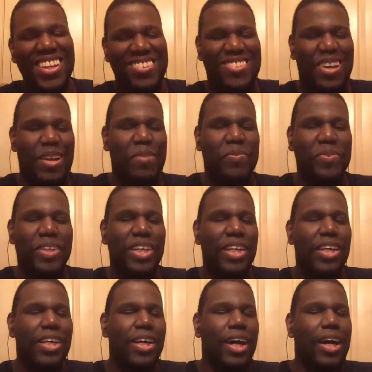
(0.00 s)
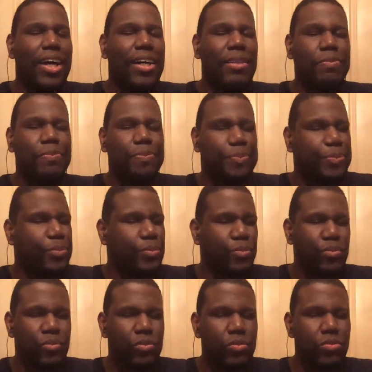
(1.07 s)
Sorry. Um,
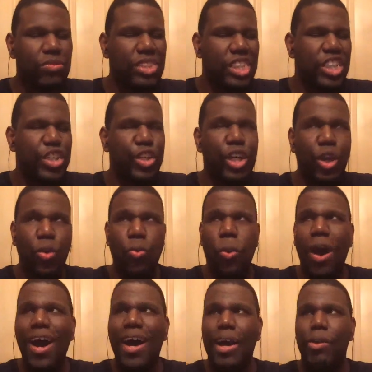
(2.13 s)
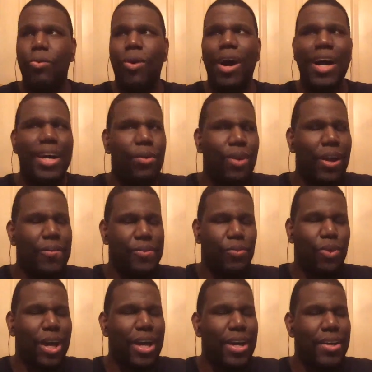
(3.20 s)
you go, why?
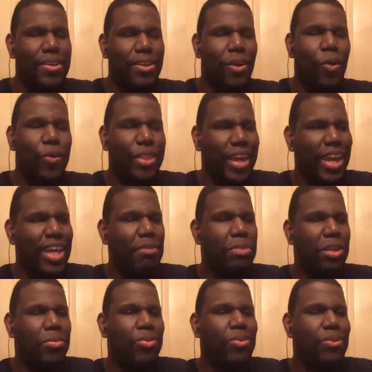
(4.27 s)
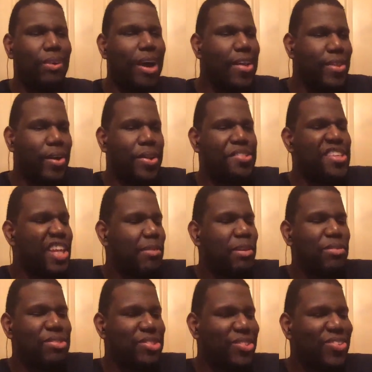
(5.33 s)
Oh, the hate people. I thought this anime
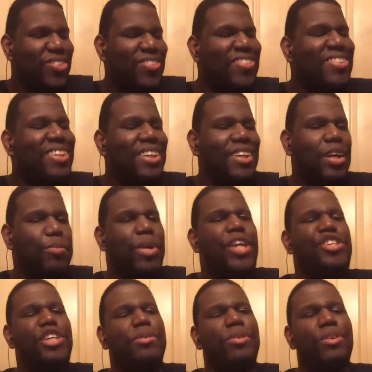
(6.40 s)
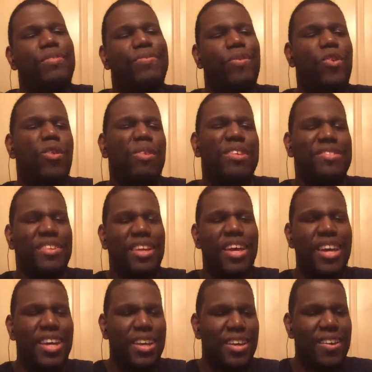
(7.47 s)
was cool. I mean, I jumped on the forum. I said,
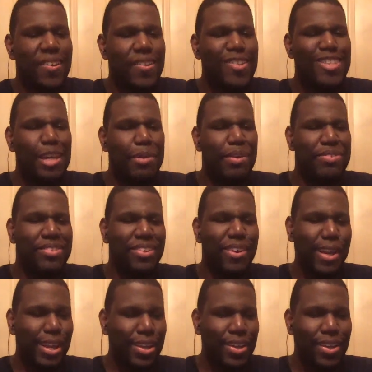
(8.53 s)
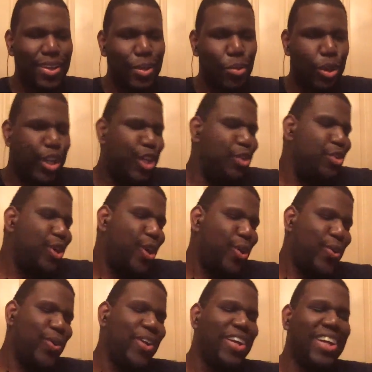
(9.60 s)
hey, this anime was great. What do you
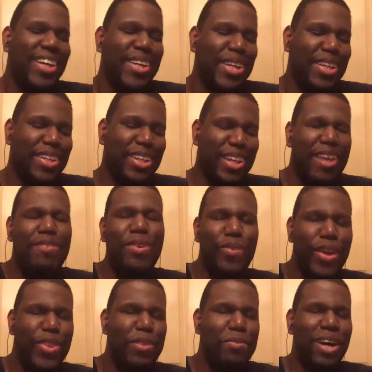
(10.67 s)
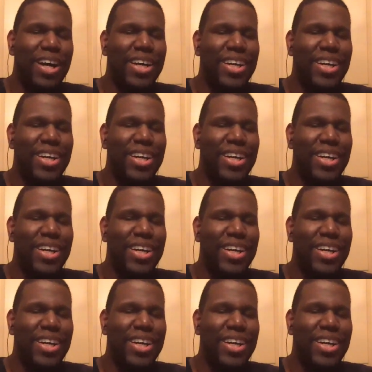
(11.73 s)
know? Have you read the manga?